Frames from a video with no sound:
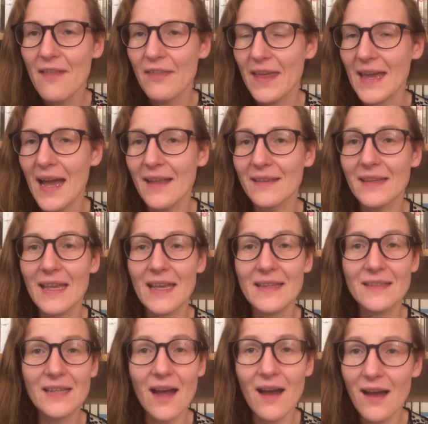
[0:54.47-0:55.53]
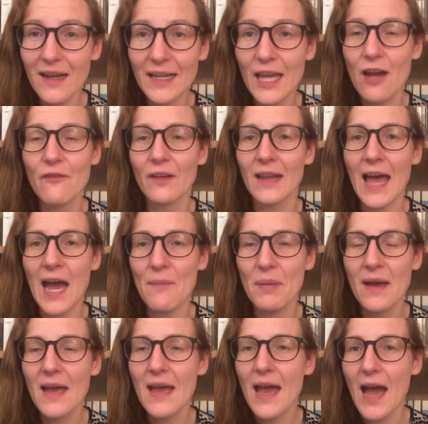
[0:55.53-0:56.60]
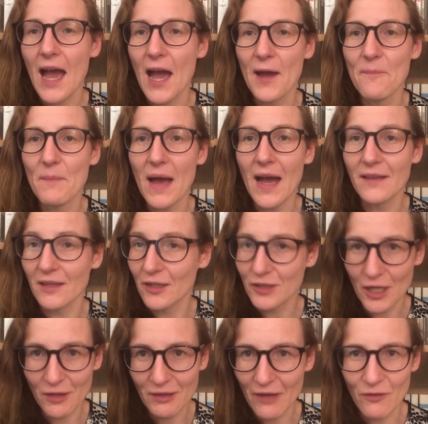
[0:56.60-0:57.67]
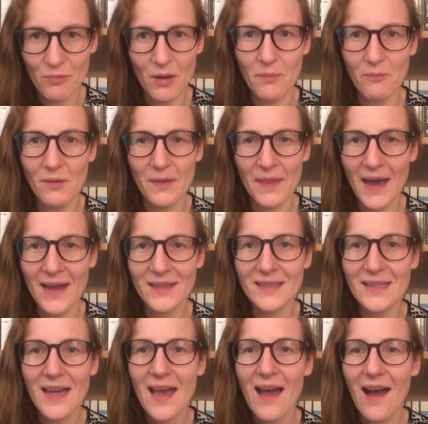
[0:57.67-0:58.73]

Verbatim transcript: They can entirely overlap, um, and I don't have a problem with that.